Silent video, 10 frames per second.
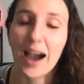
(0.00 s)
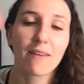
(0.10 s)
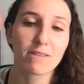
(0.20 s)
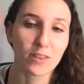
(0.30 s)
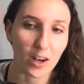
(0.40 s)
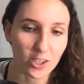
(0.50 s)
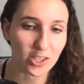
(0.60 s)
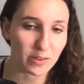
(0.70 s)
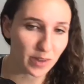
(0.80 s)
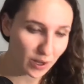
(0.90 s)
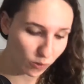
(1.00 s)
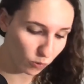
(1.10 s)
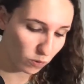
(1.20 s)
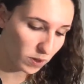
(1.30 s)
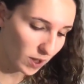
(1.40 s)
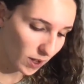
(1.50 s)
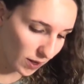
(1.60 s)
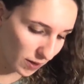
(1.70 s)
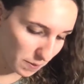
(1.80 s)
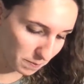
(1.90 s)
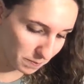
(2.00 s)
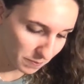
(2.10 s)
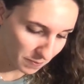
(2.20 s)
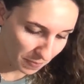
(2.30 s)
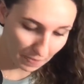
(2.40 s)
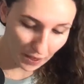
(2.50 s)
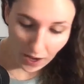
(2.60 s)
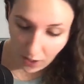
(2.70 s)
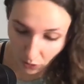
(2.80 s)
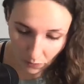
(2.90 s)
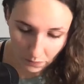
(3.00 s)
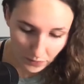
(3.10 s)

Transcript: I have not achieved that goal at all.